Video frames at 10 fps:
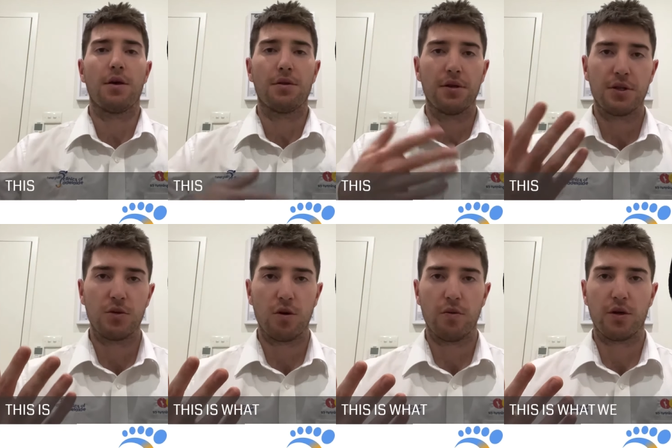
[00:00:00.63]
This is
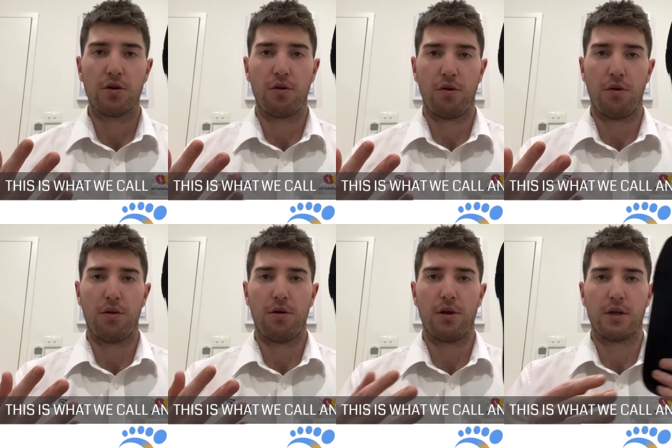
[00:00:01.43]
what we call an
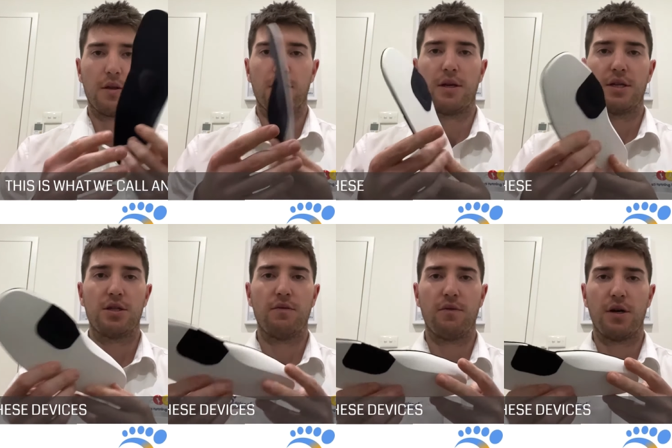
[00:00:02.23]
orthotic. These
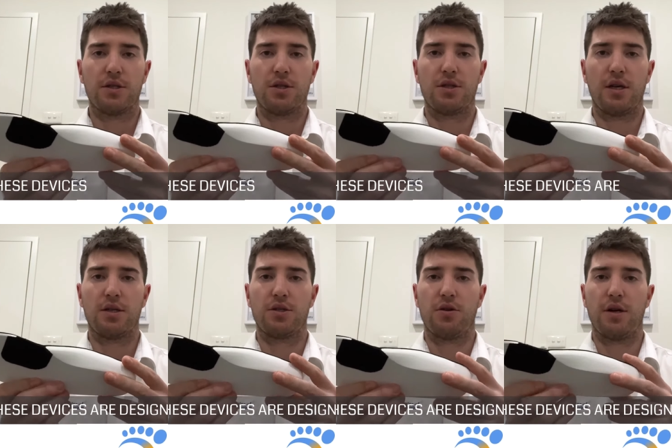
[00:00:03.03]
devices are
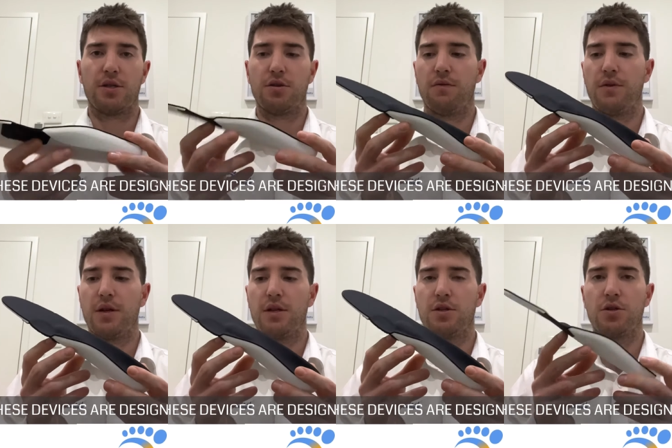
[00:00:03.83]
designed to fit
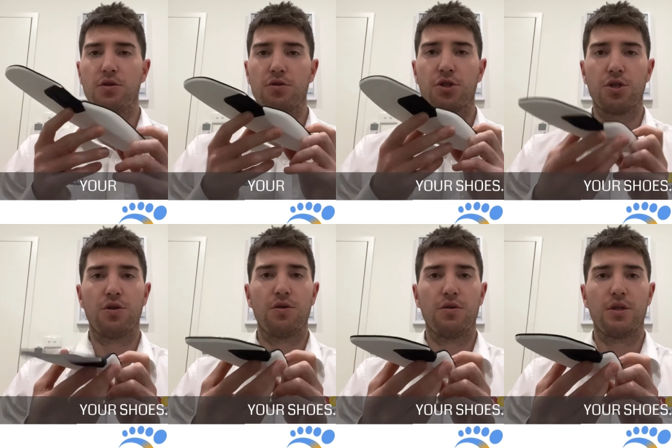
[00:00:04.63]
into your
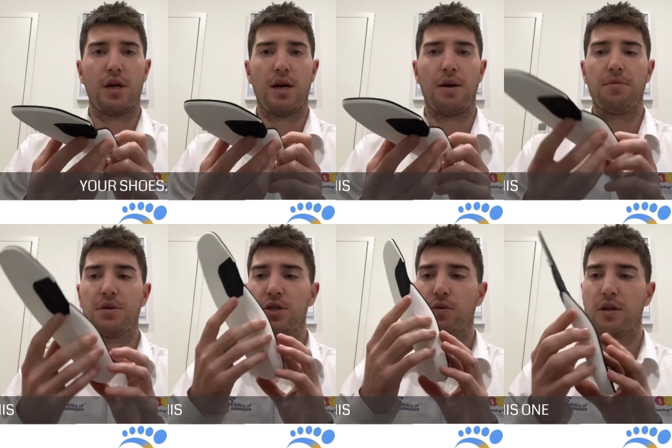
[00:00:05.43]
shoes. Um,
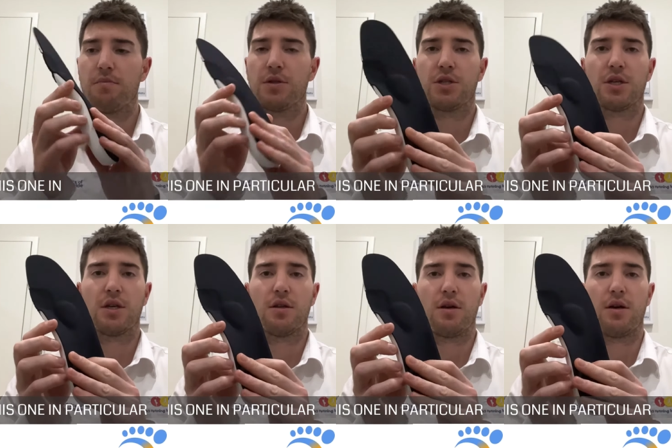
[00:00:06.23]
this one in
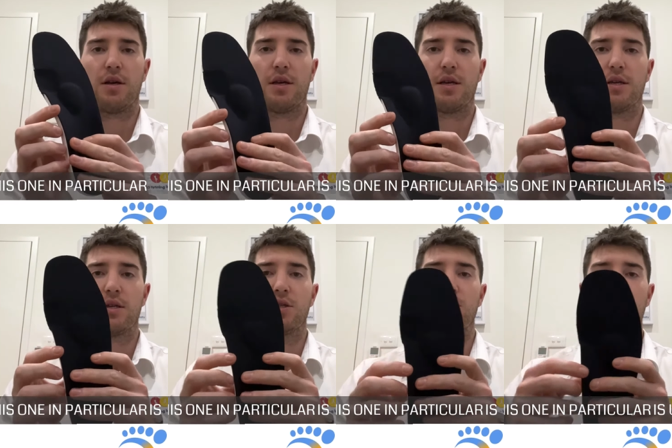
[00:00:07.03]
particular
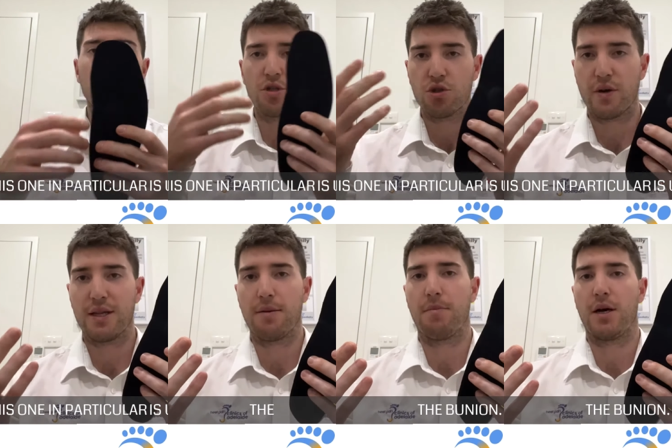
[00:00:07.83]
is used to treat
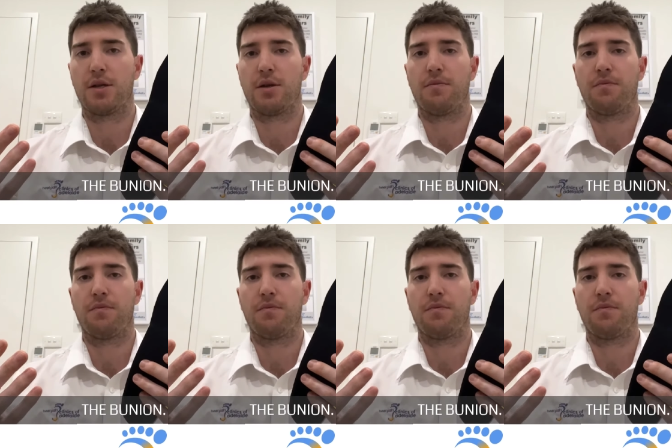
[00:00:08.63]
the bunion.